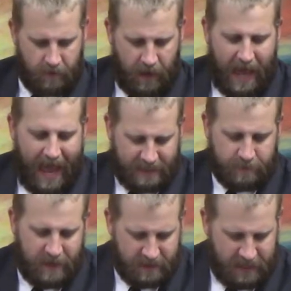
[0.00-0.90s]
Ask
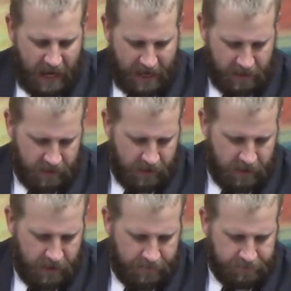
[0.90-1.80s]
me a sign.
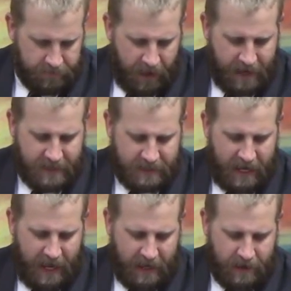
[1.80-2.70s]
And he
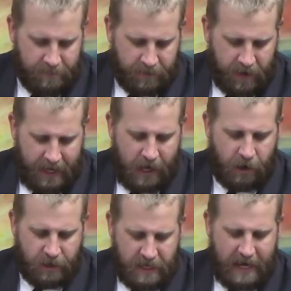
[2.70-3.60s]
said,
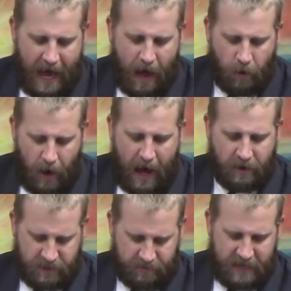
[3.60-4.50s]
Hear ye now, O
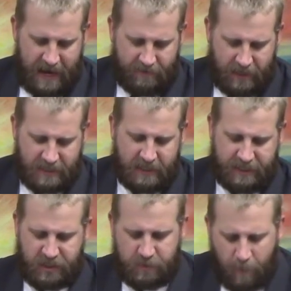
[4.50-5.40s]
house of David, is it a
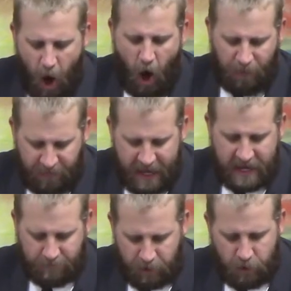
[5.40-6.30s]
small
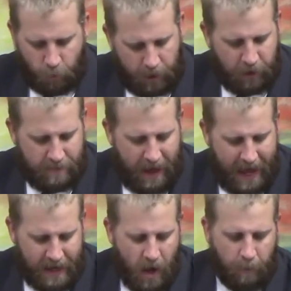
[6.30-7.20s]
thing for you to weary
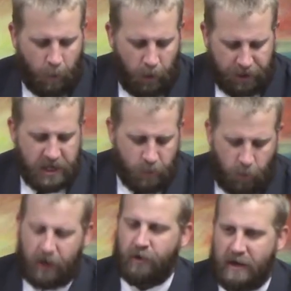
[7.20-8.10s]
men? But will ye
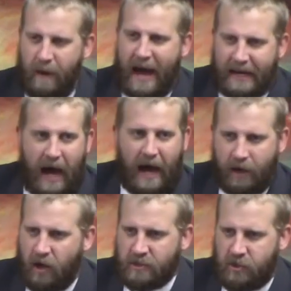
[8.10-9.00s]
weary my God
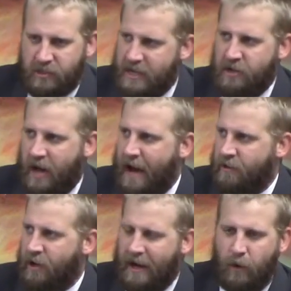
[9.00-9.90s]
also? He's saying, You're
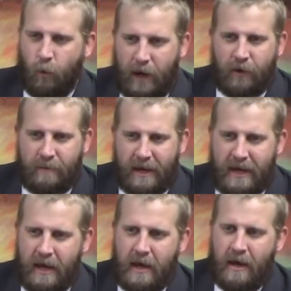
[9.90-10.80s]
not, you're not going to weary
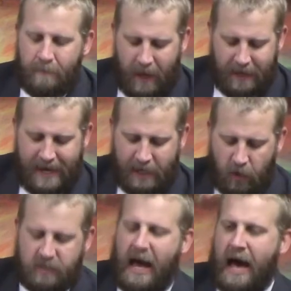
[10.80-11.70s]
me. And then he
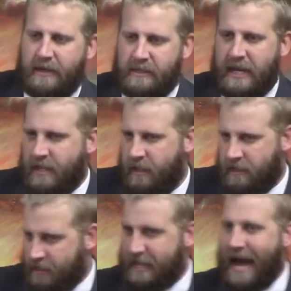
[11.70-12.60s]
goes on to say
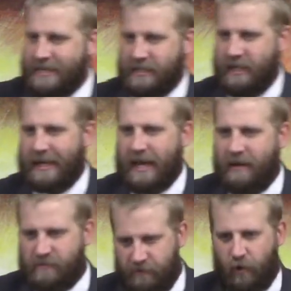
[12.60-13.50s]
that the sign he's going to
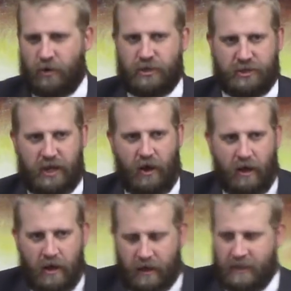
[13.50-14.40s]
give is a virgin shall
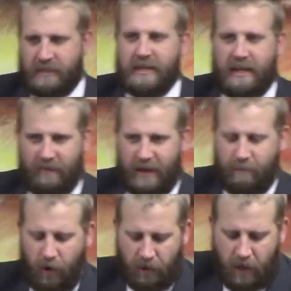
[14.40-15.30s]
conceive and
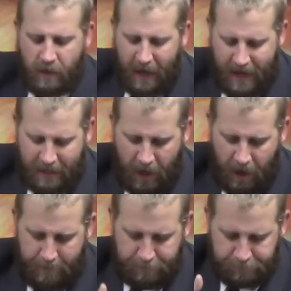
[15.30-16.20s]
give birth. And
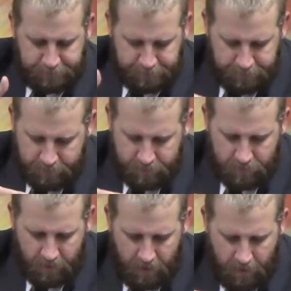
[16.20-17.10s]
um,
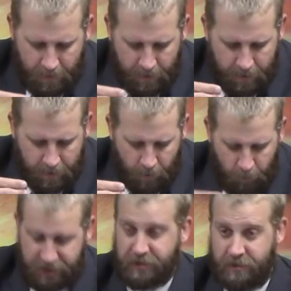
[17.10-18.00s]

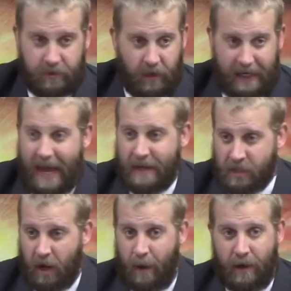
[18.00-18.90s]
which, again,
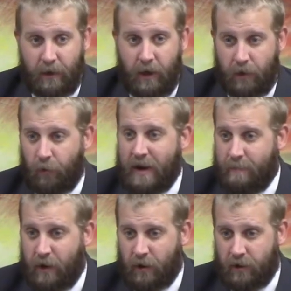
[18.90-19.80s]
talk about a, a great
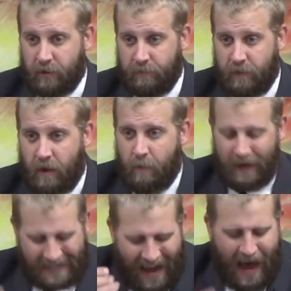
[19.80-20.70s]
miracle.
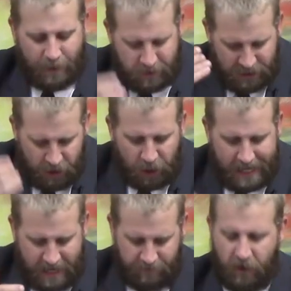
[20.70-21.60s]
But God was
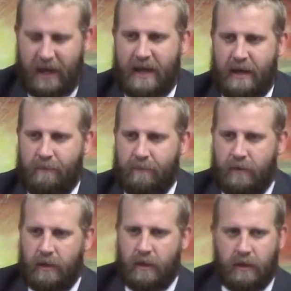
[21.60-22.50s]
looking for
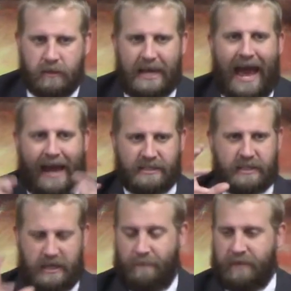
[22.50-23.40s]
him to ask
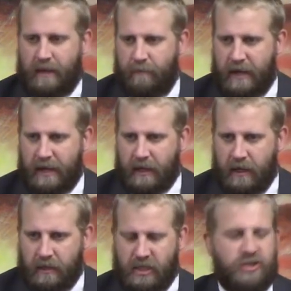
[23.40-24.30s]
something big,
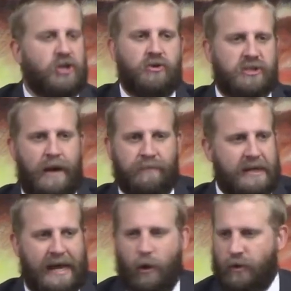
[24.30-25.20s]
to do something
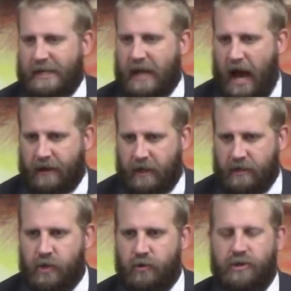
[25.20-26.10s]
that only God can
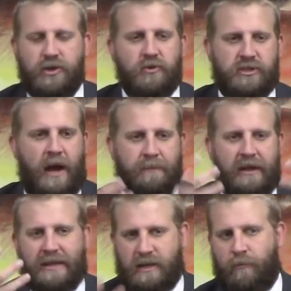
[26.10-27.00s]
do, to do something
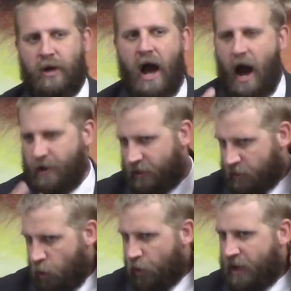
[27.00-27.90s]
that's going to bring honor and
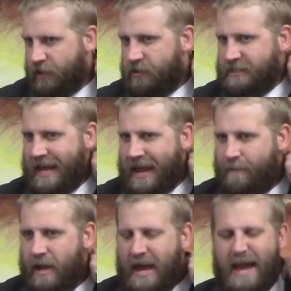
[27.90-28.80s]
glory unto his
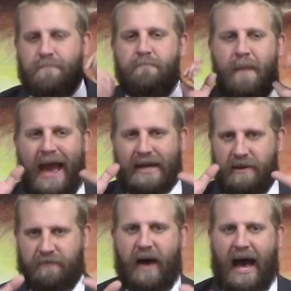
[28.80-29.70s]
name and
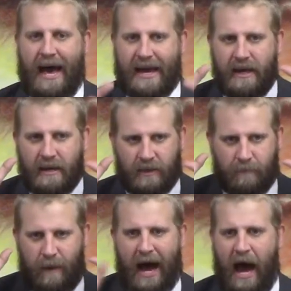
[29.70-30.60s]
magnify the
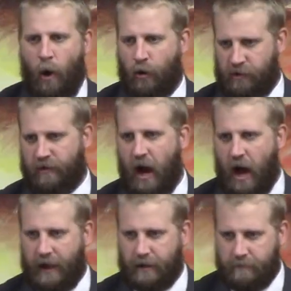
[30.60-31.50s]
power of God.